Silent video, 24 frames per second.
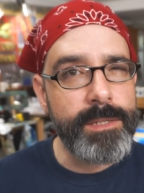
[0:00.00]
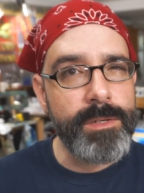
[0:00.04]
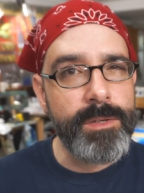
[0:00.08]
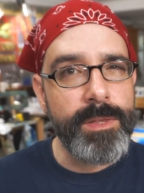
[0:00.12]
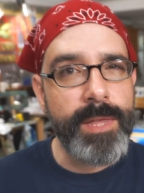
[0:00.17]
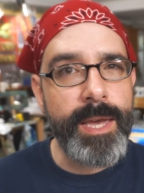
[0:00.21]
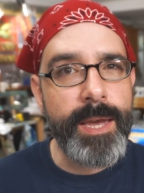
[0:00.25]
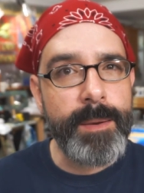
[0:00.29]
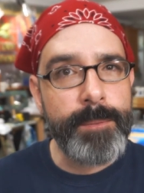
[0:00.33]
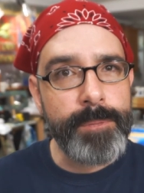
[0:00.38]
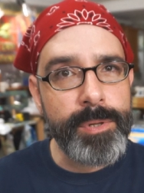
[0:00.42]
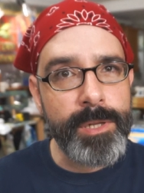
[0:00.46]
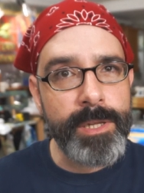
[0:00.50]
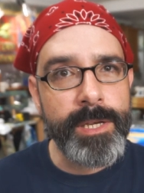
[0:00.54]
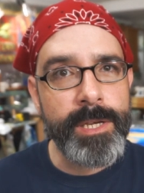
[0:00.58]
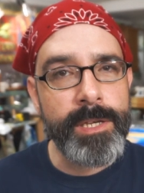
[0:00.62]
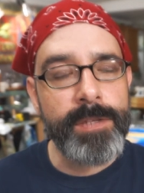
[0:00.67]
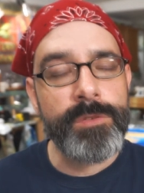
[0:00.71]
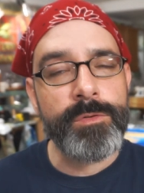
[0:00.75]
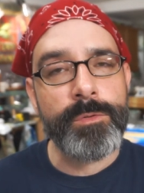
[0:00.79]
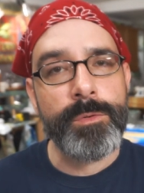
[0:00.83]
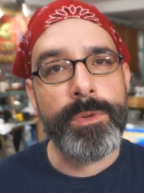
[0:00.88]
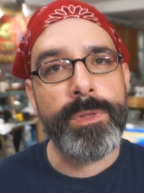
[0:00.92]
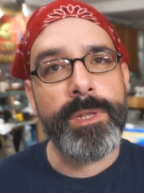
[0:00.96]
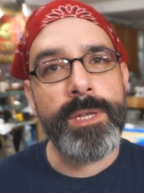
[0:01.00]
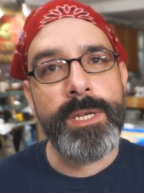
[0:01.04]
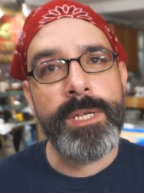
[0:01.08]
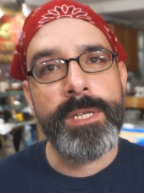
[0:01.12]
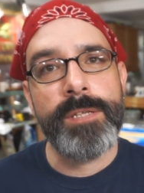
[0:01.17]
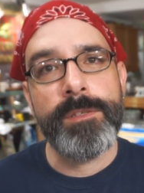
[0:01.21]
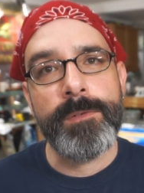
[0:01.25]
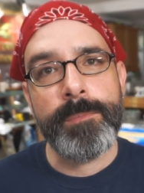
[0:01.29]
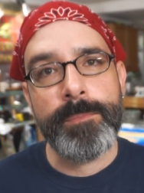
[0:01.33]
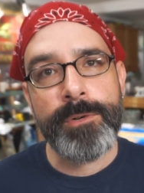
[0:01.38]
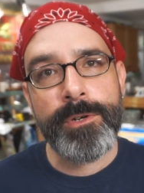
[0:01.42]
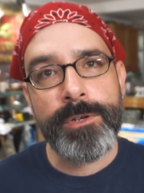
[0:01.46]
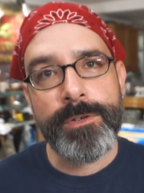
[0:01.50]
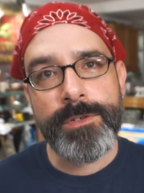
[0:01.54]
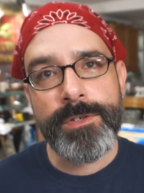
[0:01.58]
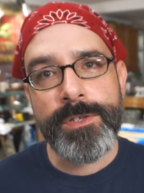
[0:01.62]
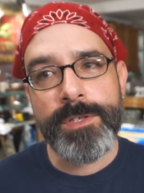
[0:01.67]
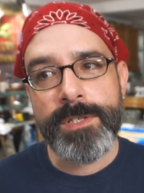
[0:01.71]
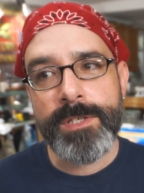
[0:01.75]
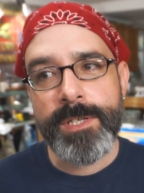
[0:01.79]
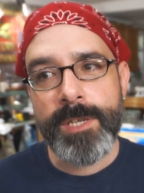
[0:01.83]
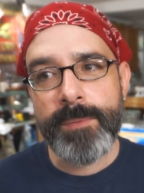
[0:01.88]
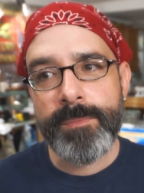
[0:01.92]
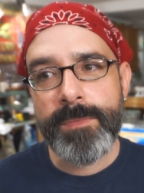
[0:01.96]
to that place where they need to
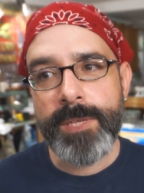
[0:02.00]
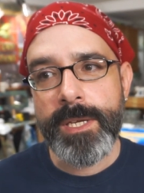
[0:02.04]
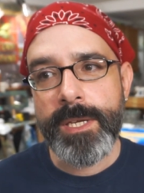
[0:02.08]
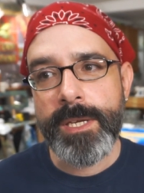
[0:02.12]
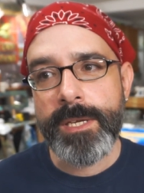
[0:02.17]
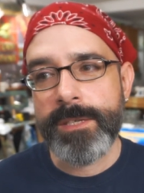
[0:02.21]
purchase something,